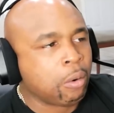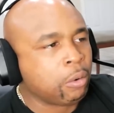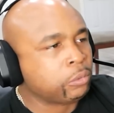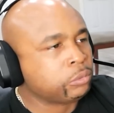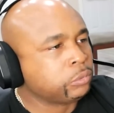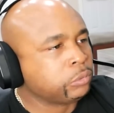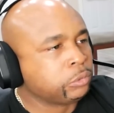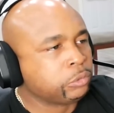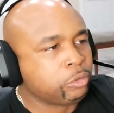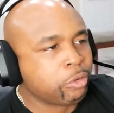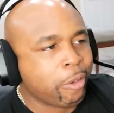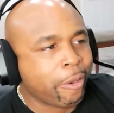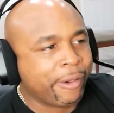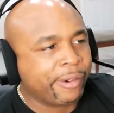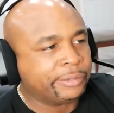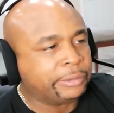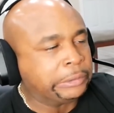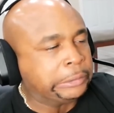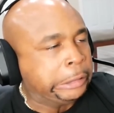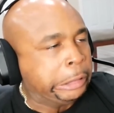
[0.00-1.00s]
Stan
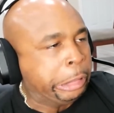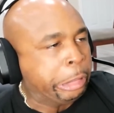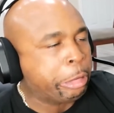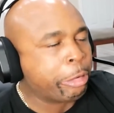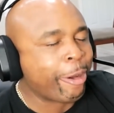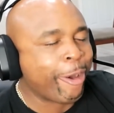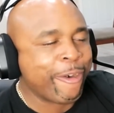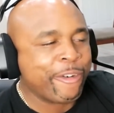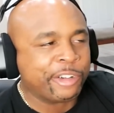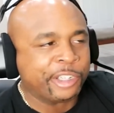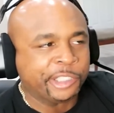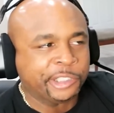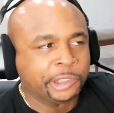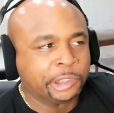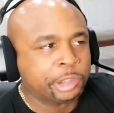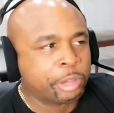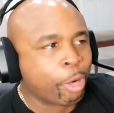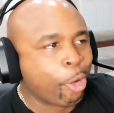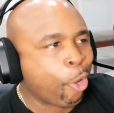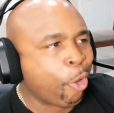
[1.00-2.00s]
never offers me
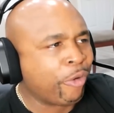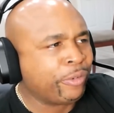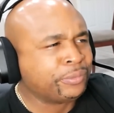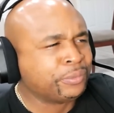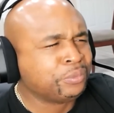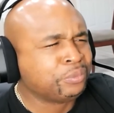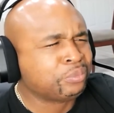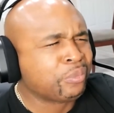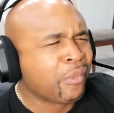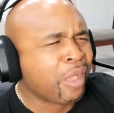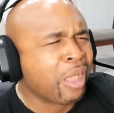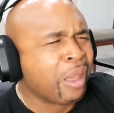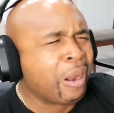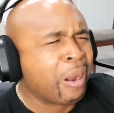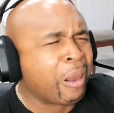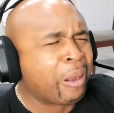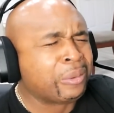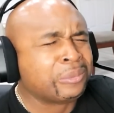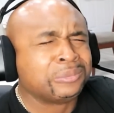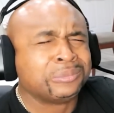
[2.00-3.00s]
chips. Oh,
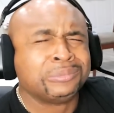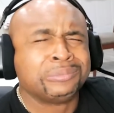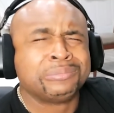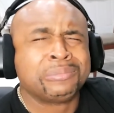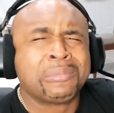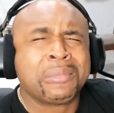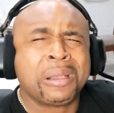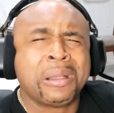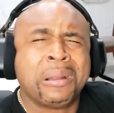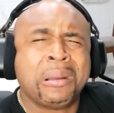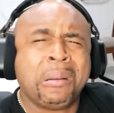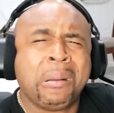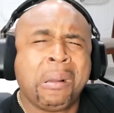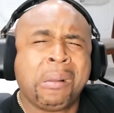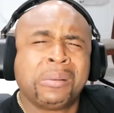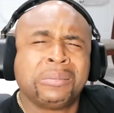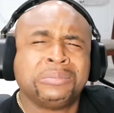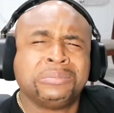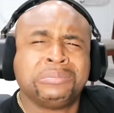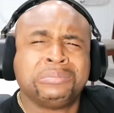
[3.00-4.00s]
no, thanks. I don't like
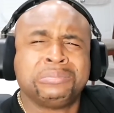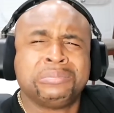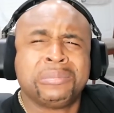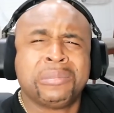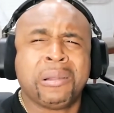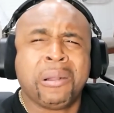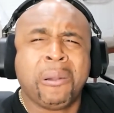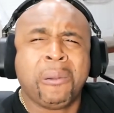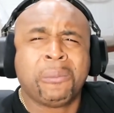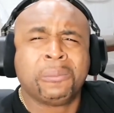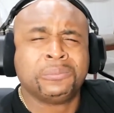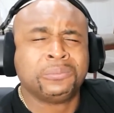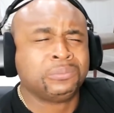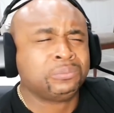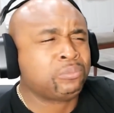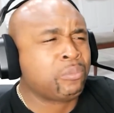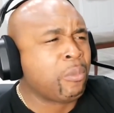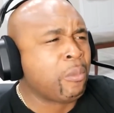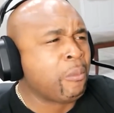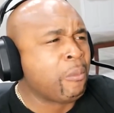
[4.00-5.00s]
chips.
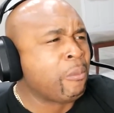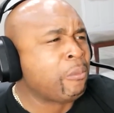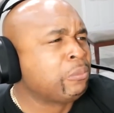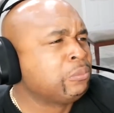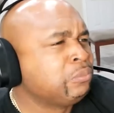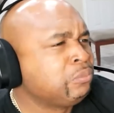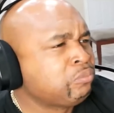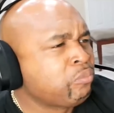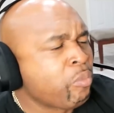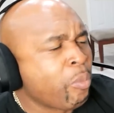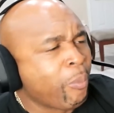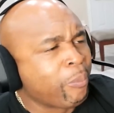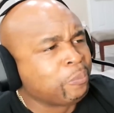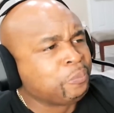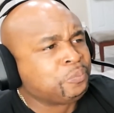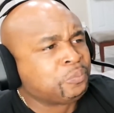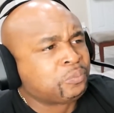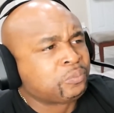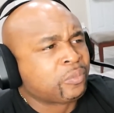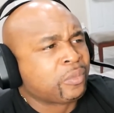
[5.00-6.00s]
At least he
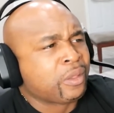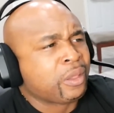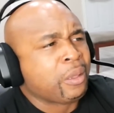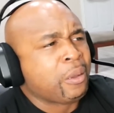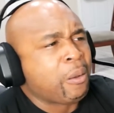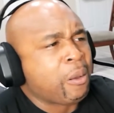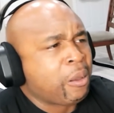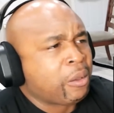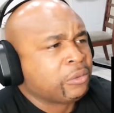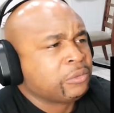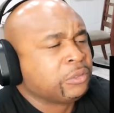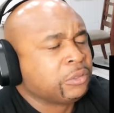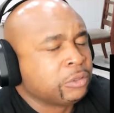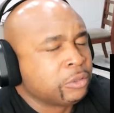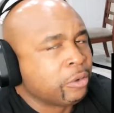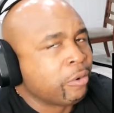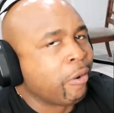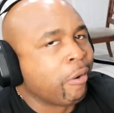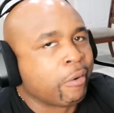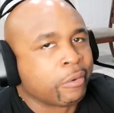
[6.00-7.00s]
offered.
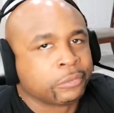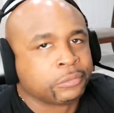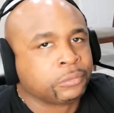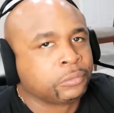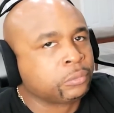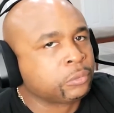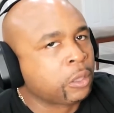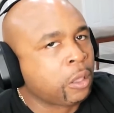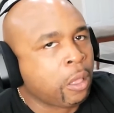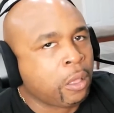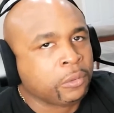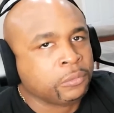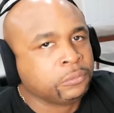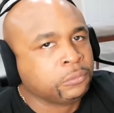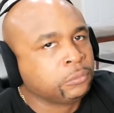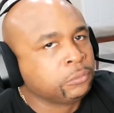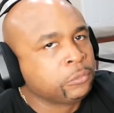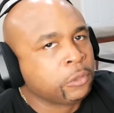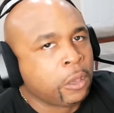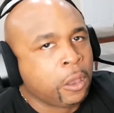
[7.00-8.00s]
Boy, whoever adapted
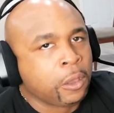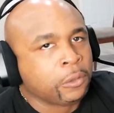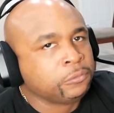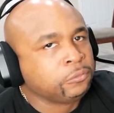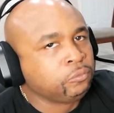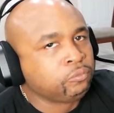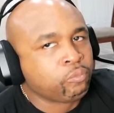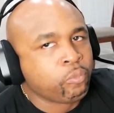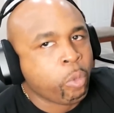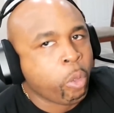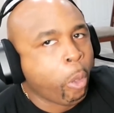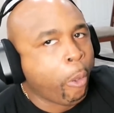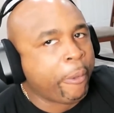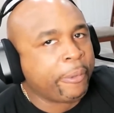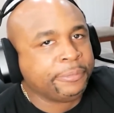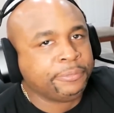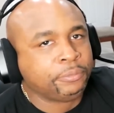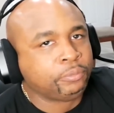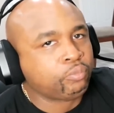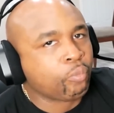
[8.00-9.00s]
this part of the highway
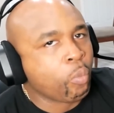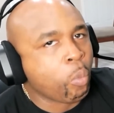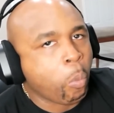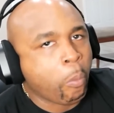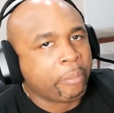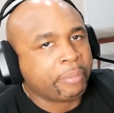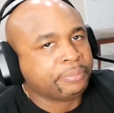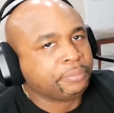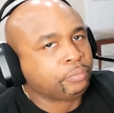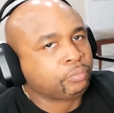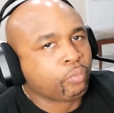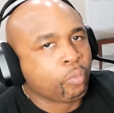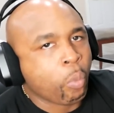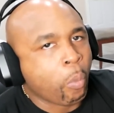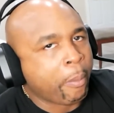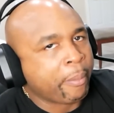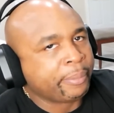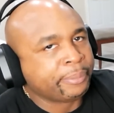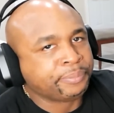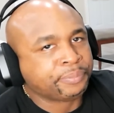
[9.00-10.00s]
is really keeping it
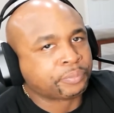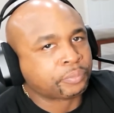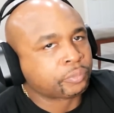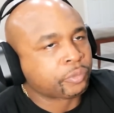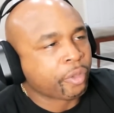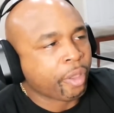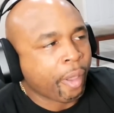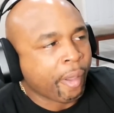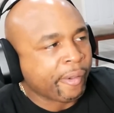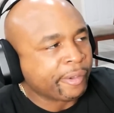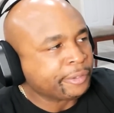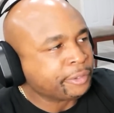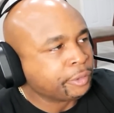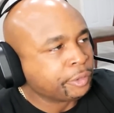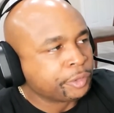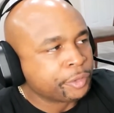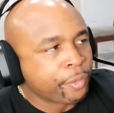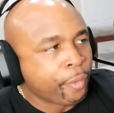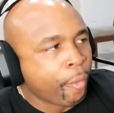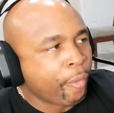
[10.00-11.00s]
clean.
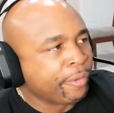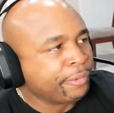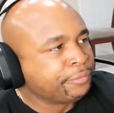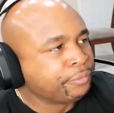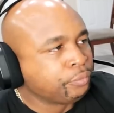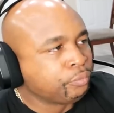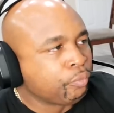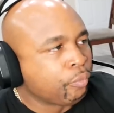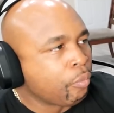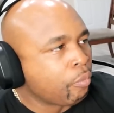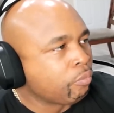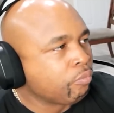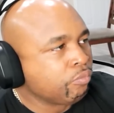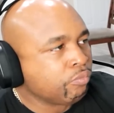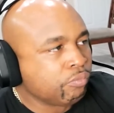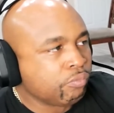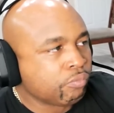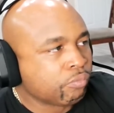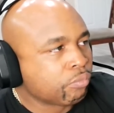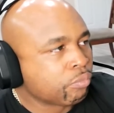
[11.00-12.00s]
Thanks,
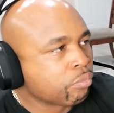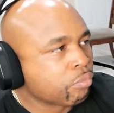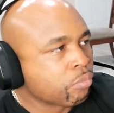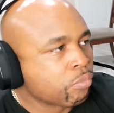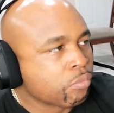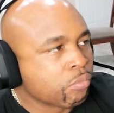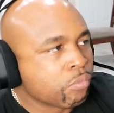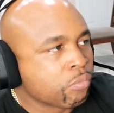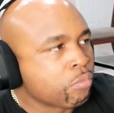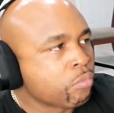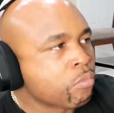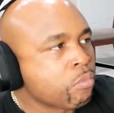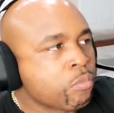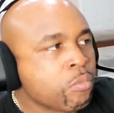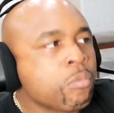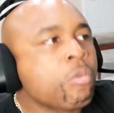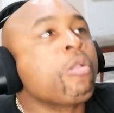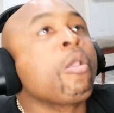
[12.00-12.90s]
Ku Klux Klan.